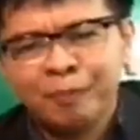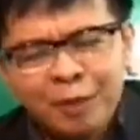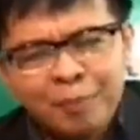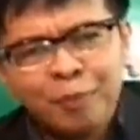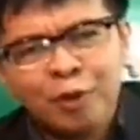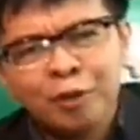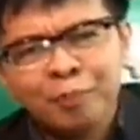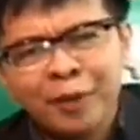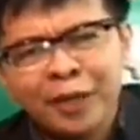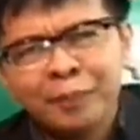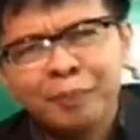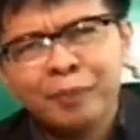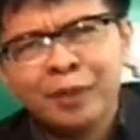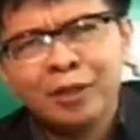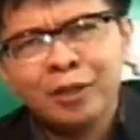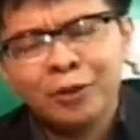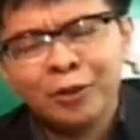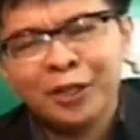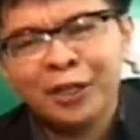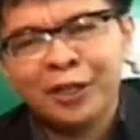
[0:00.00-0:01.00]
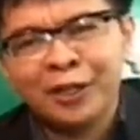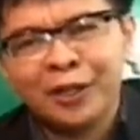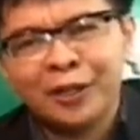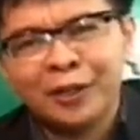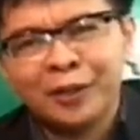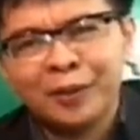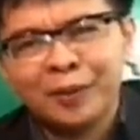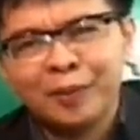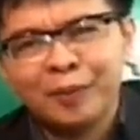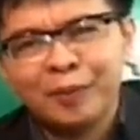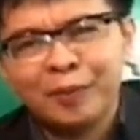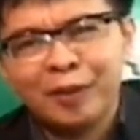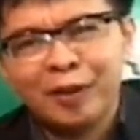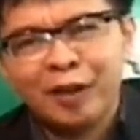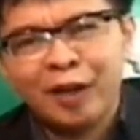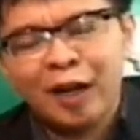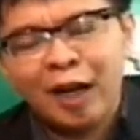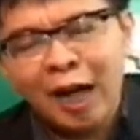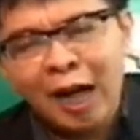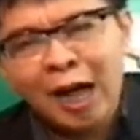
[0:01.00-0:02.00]
people might be looking at
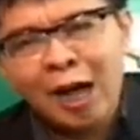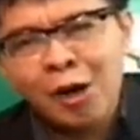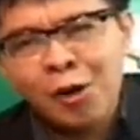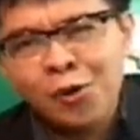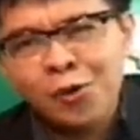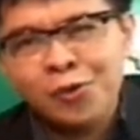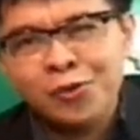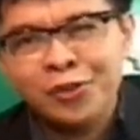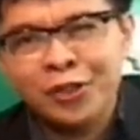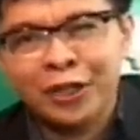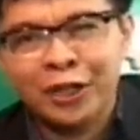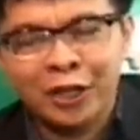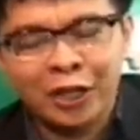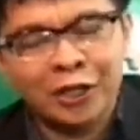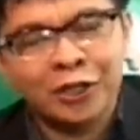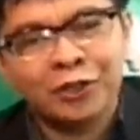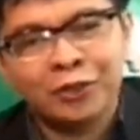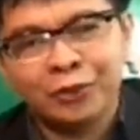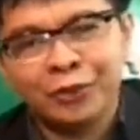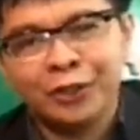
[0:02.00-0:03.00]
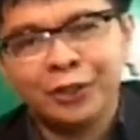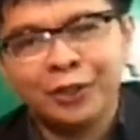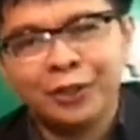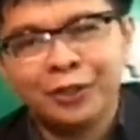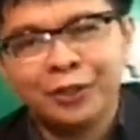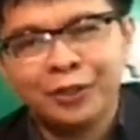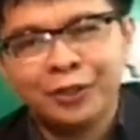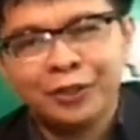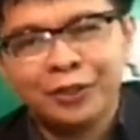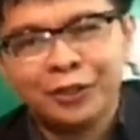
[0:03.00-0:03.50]
how the country